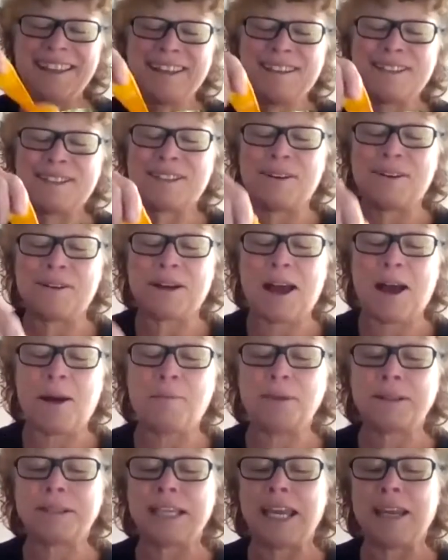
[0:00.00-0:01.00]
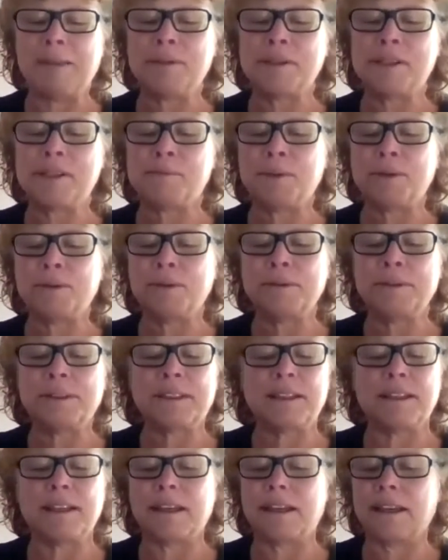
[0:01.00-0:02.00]
So a couple tablespoons,
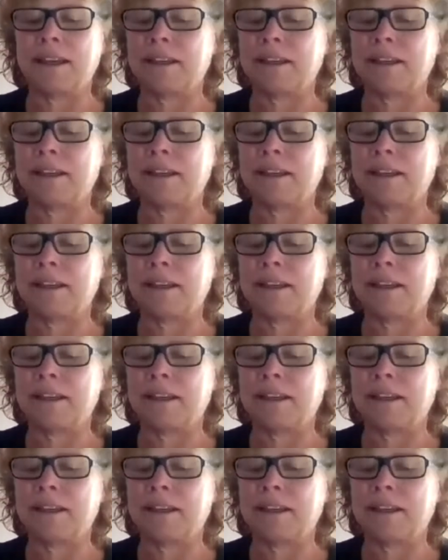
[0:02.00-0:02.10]
it